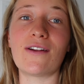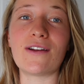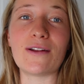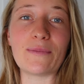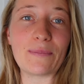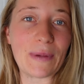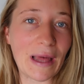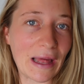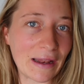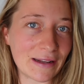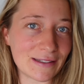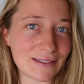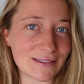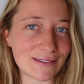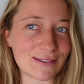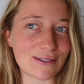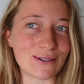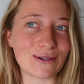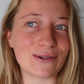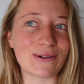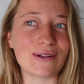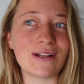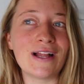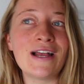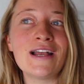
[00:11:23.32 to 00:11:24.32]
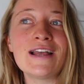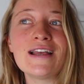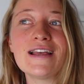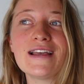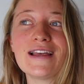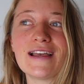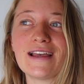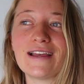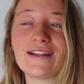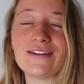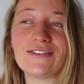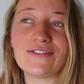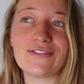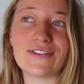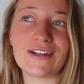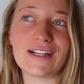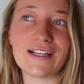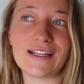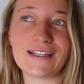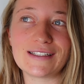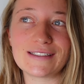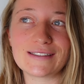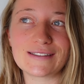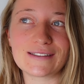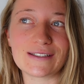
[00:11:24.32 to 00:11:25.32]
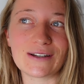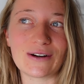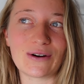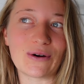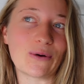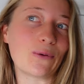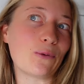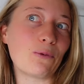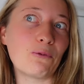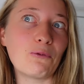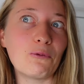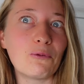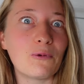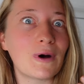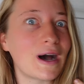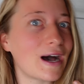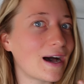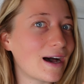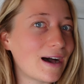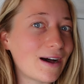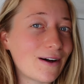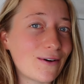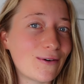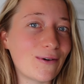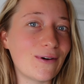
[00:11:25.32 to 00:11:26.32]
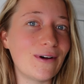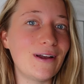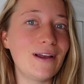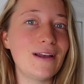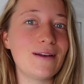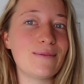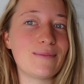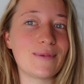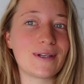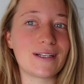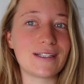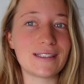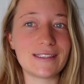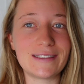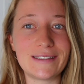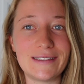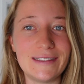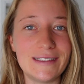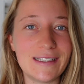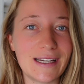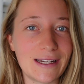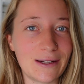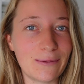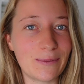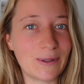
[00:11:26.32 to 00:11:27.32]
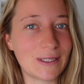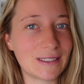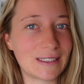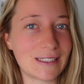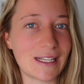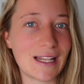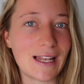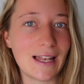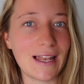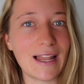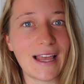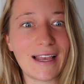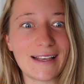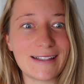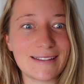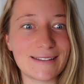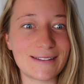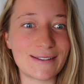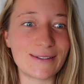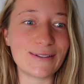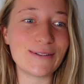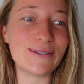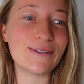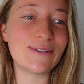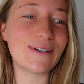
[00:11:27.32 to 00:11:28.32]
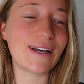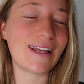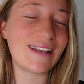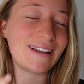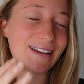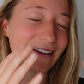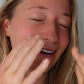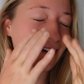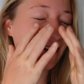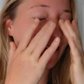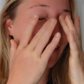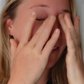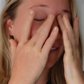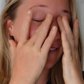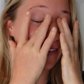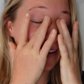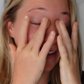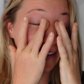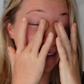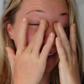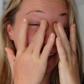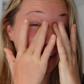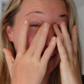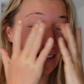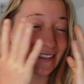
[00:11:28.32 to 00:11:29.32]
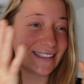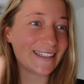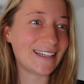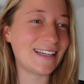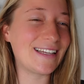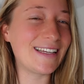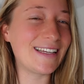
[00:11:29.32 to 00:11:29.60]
on a pedestal and feeling so wow because the other person likes you and oh my god